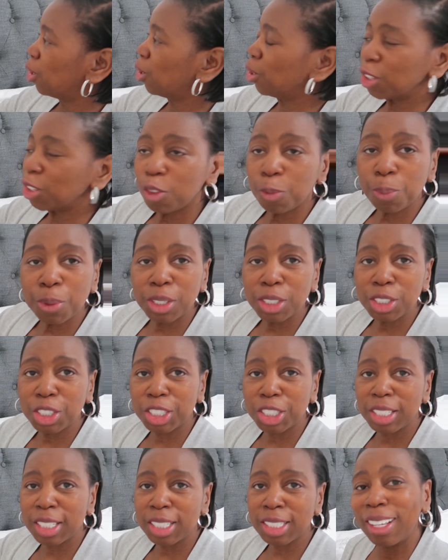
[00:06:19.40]
olive
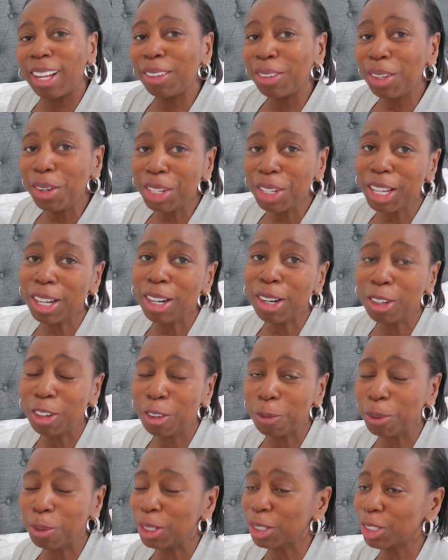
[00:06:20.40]
branches. I know they are
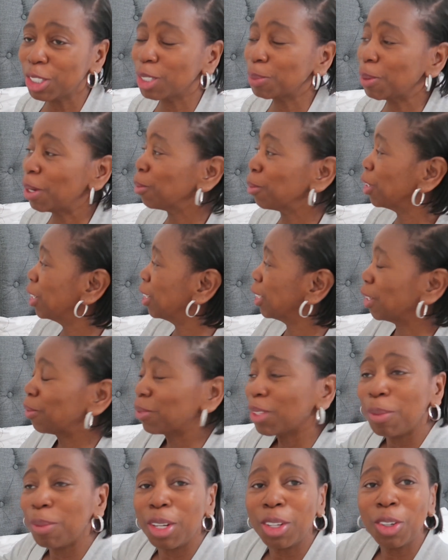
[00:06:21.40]
olive branches, but I'm going to
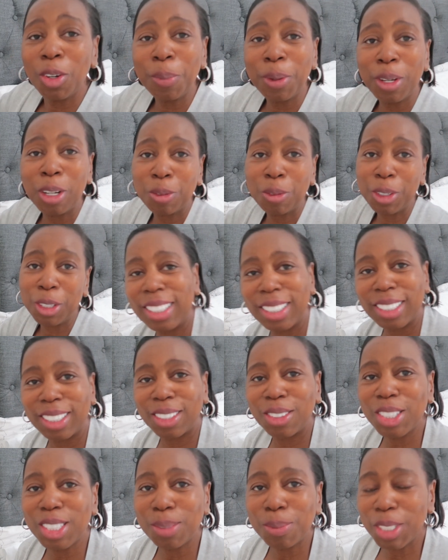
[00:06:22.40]
give them a little bit of a
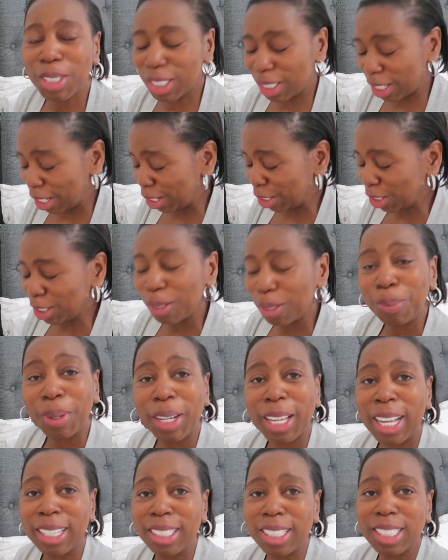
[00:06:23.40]
Christmas touch
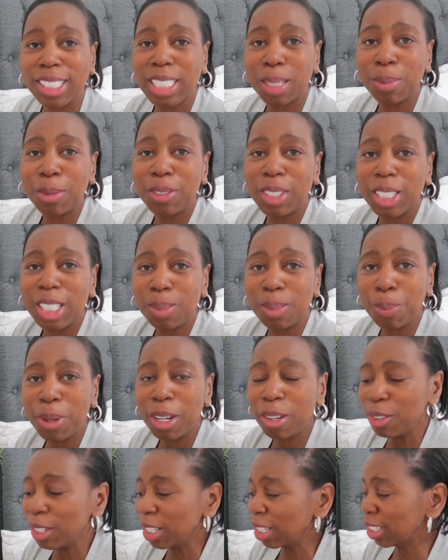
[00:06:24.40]
by adding some of these
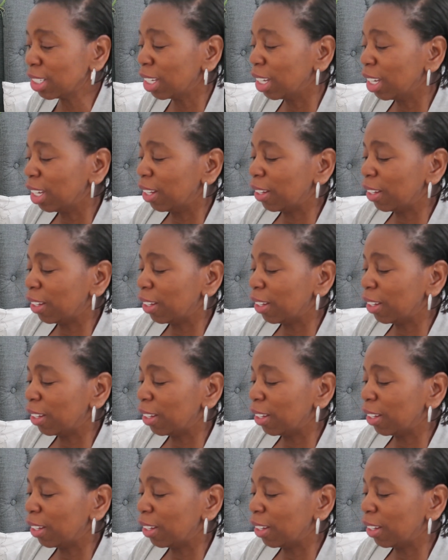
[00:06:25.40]
berries.